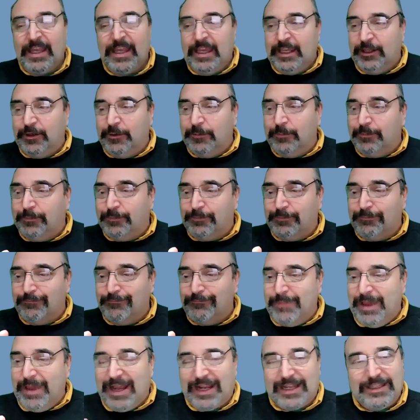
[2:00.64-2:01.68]
You know,
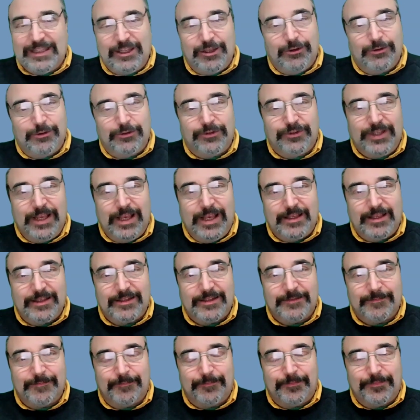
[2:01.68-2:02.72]
back in the old
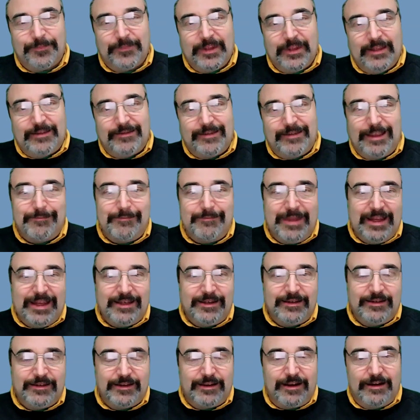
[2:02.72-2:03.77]
days, they
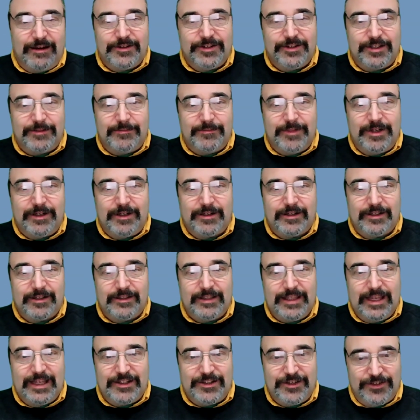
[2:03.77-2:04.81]
made cars in America
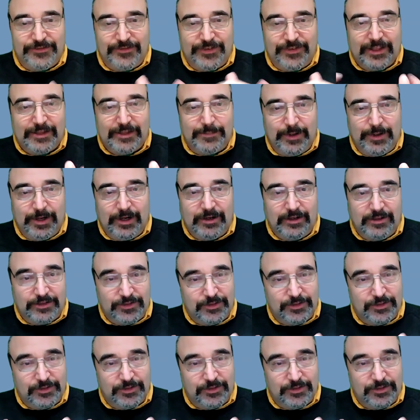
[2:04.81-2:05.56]
that just fell apart.